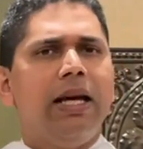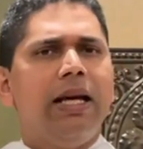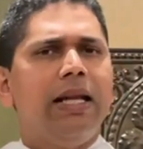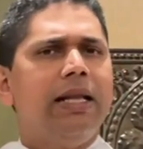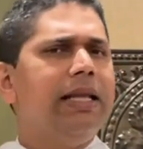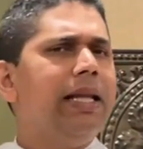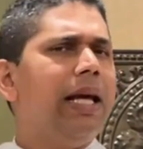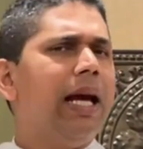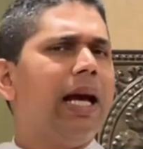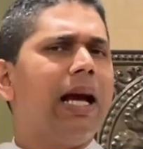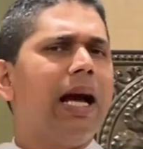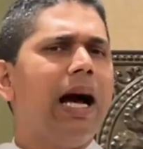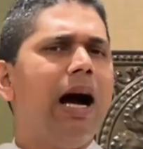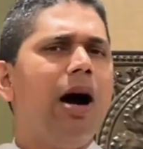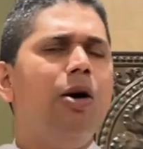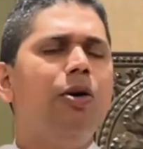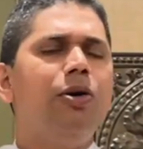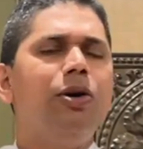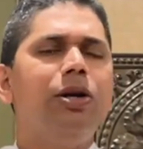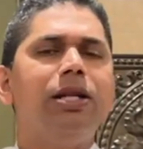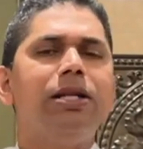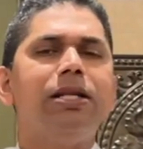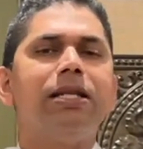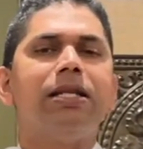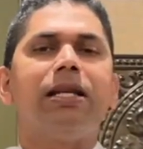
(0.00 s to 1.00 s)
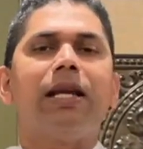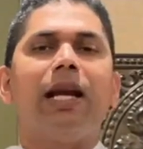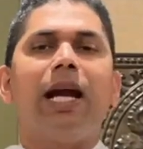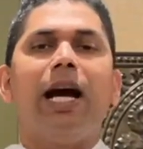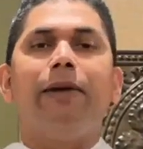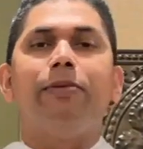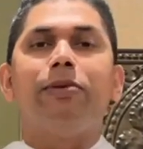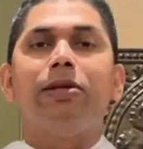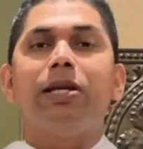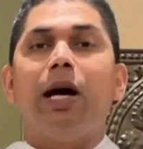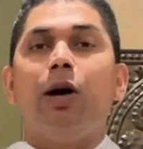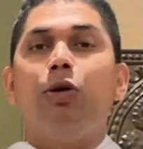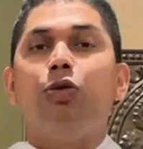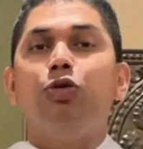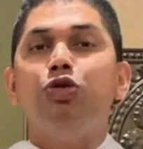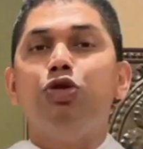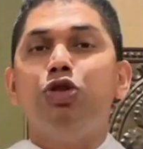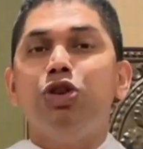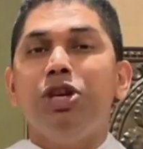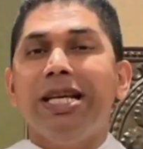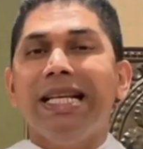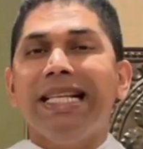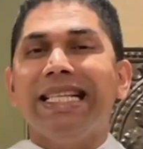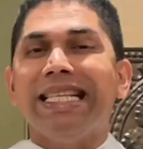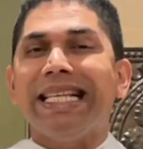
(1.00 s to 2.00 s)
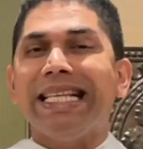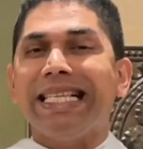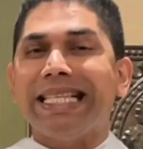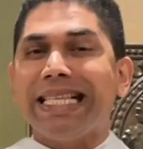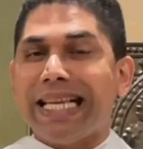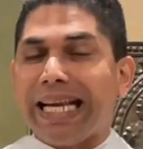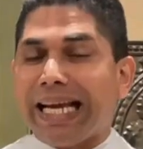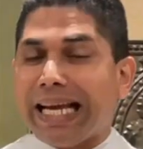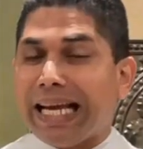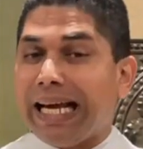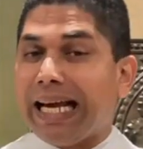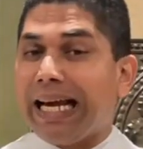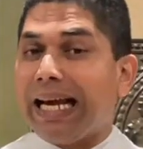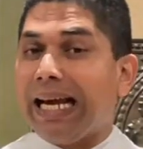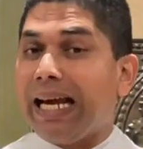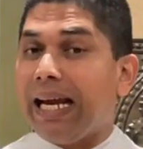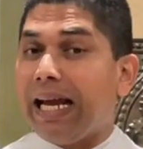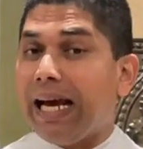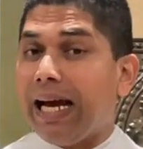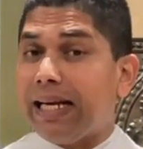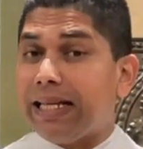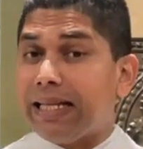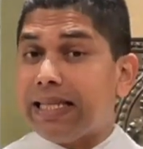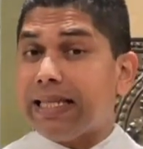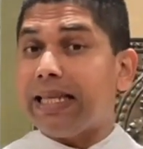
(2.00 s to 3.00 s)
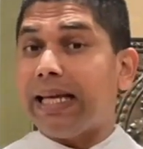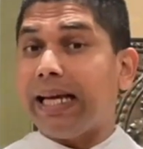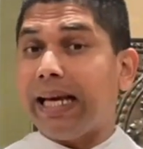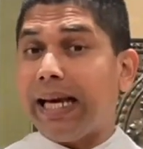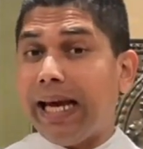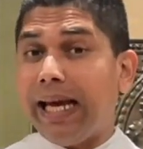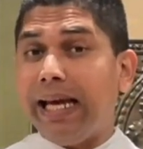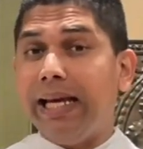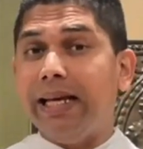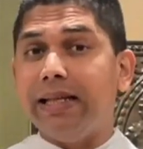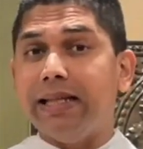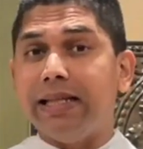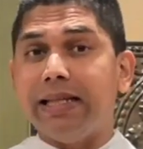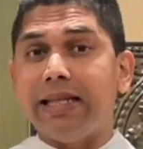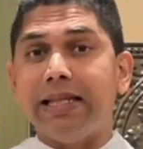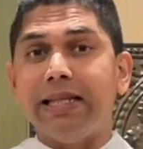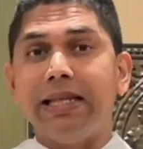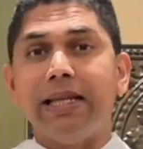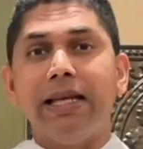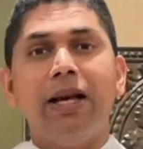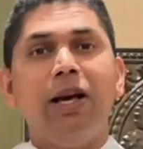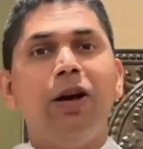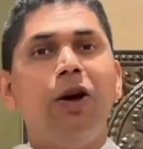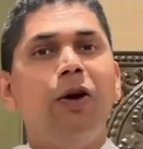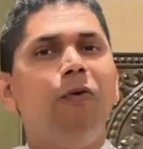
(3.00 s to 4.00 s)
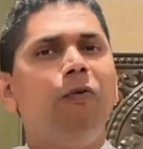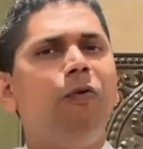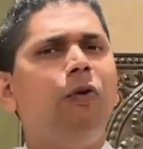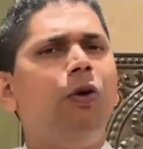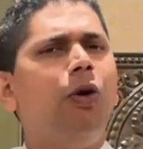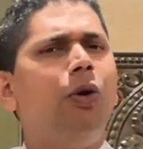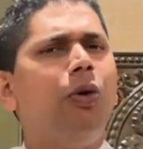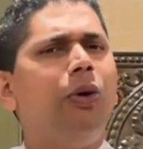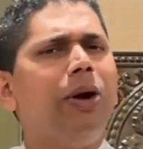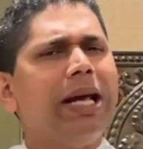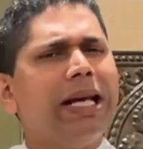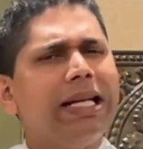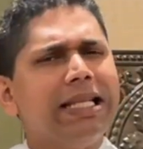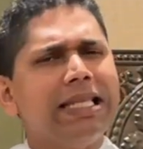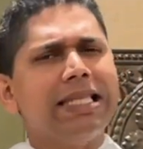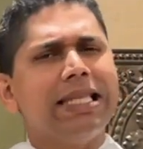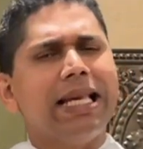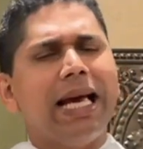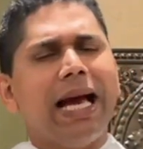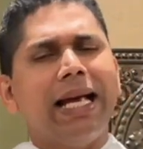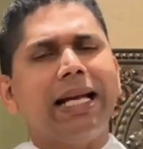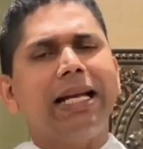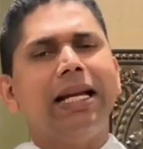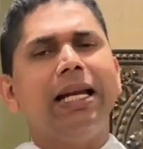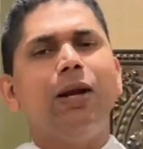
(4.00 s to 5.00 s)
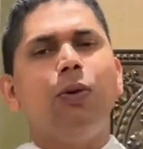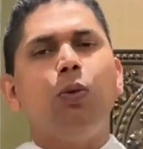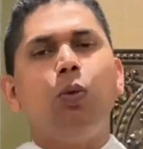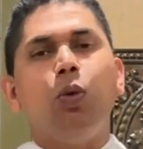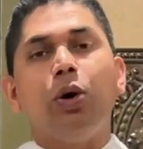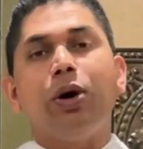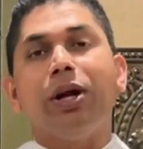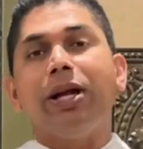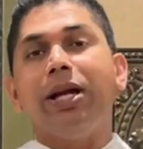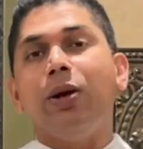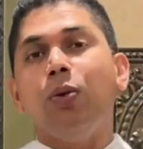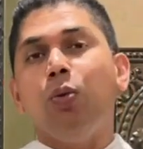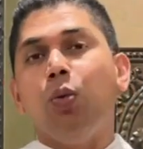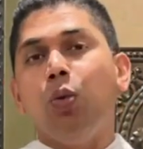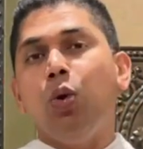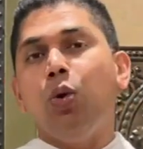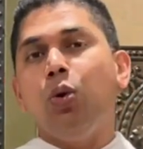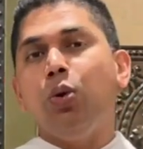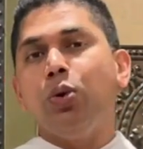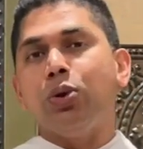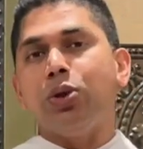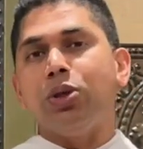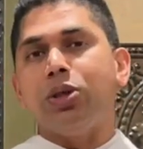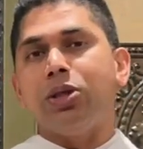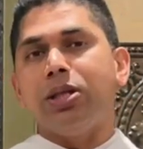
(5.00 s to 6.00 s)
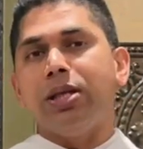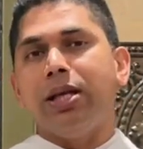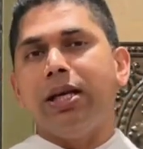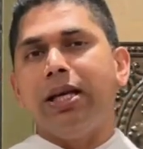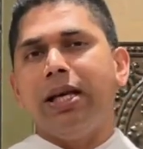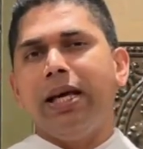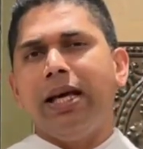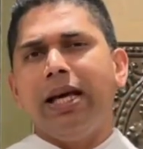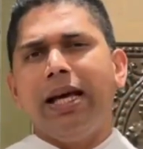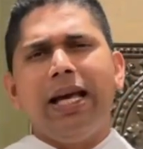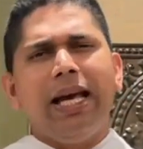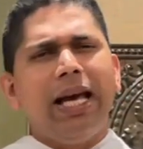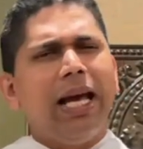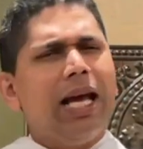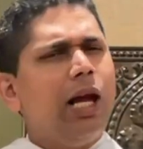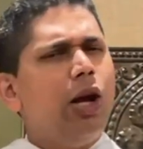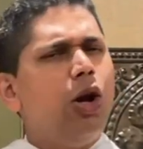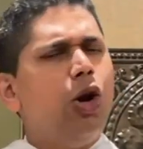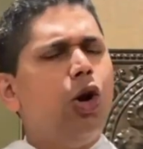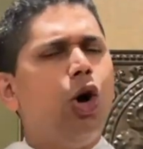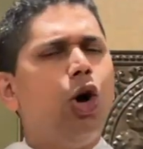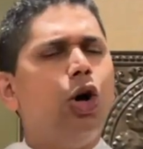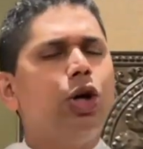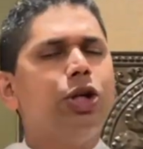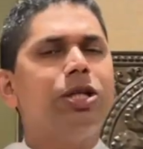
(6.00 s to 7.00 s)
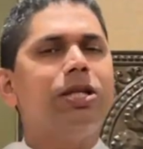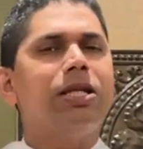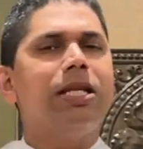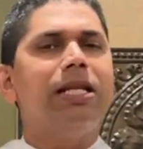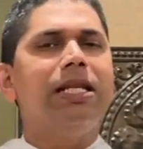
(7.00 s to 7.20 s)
The account describes how Jesus recognized Zacchaeus for exactly what he was, a lost